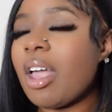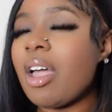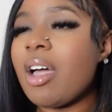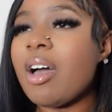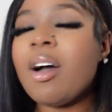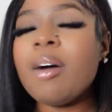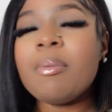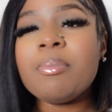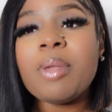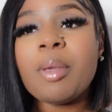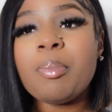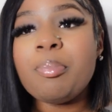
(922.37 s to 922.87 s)

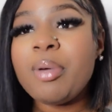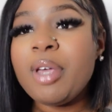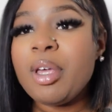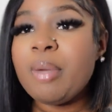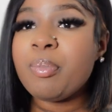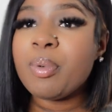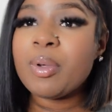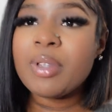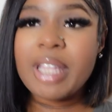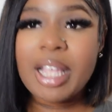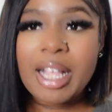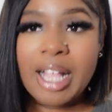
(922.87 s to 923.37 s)
um, the
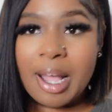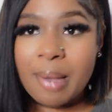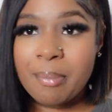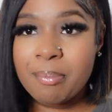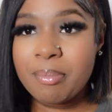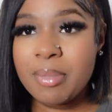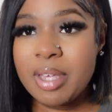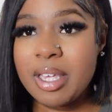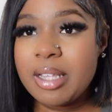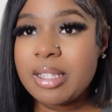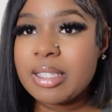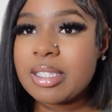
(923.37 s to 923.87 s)
people that I
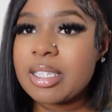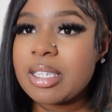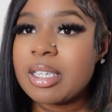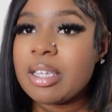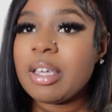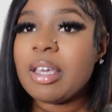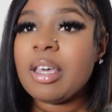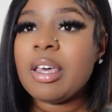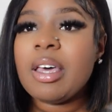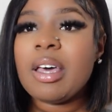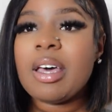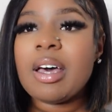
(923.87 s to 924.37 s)
meet
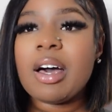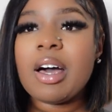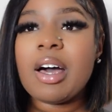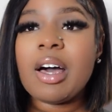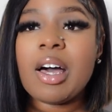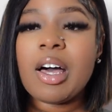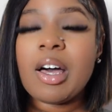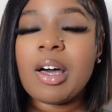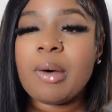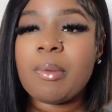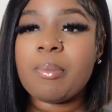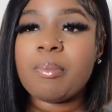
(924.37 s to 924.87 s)

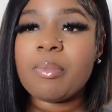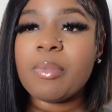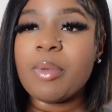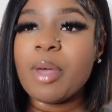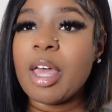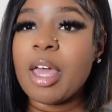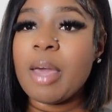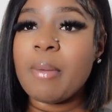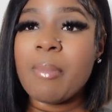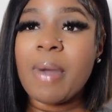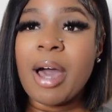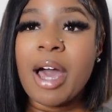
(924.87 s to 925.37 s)
um,
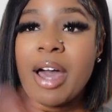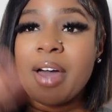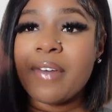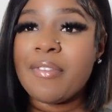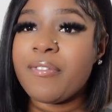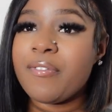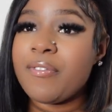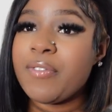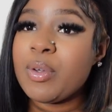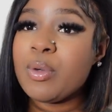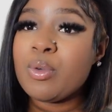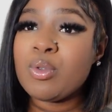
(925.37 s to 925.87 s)
in my
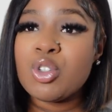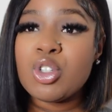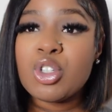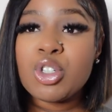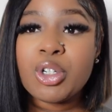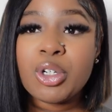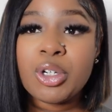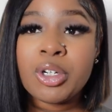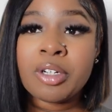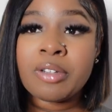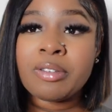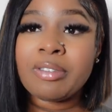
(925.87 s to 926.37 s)

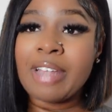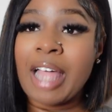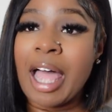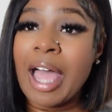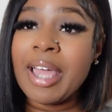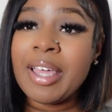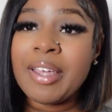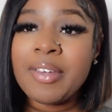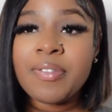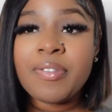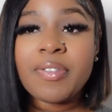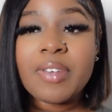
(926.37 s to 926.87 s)
future
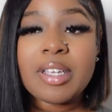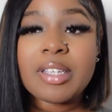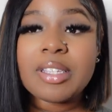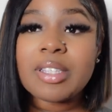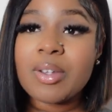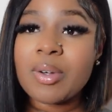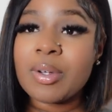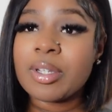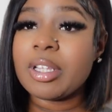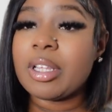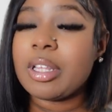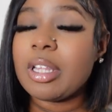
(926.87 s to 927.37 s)
life is
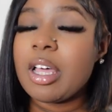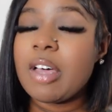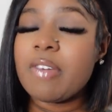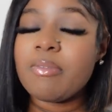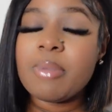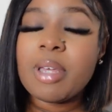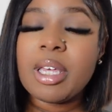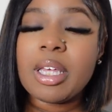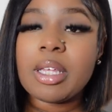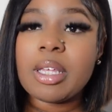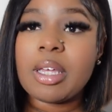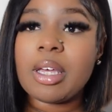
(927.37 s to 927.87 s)
going to love
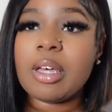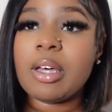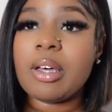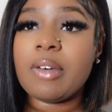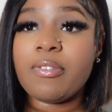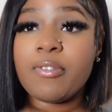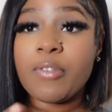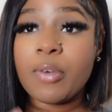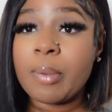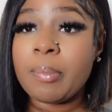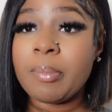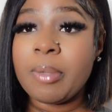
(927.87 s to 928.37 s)
me uh,
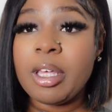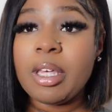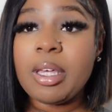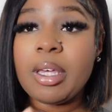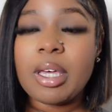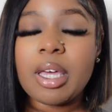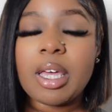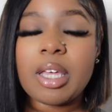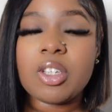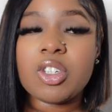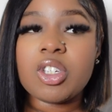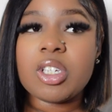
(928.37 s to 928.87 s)
for
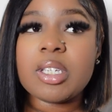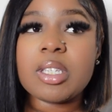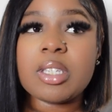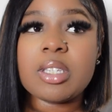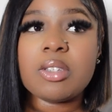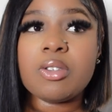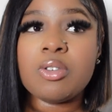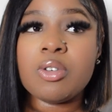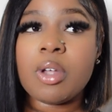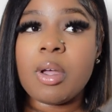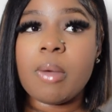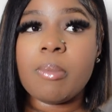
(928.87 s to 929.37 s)
me and
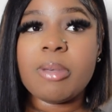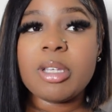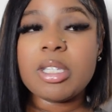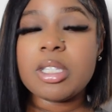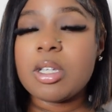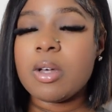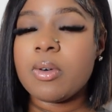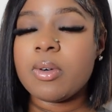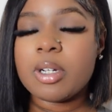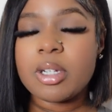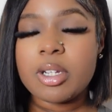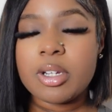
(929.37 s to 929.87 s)
just, you know, be
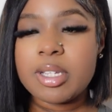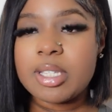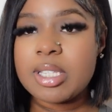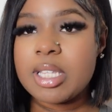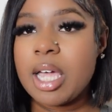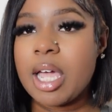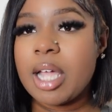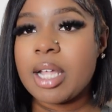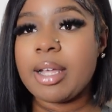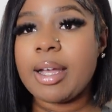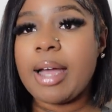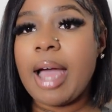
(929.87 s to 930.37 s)
so
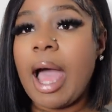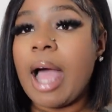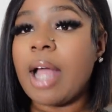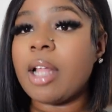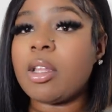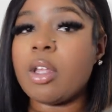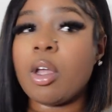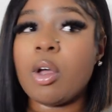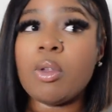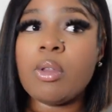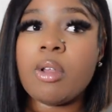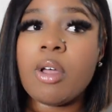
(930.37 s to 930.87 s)
understanding.
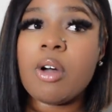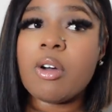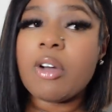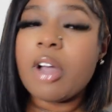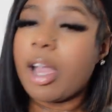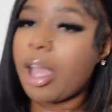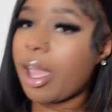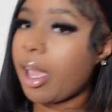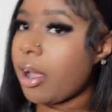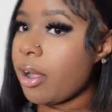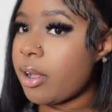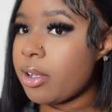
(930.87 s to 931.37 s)
I no longer
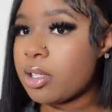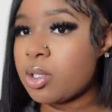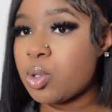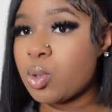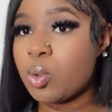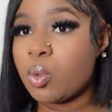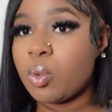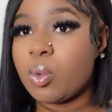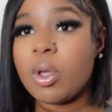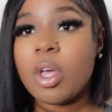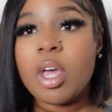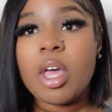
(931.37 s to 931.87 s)
care
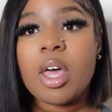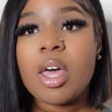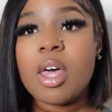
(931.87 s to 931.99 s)
to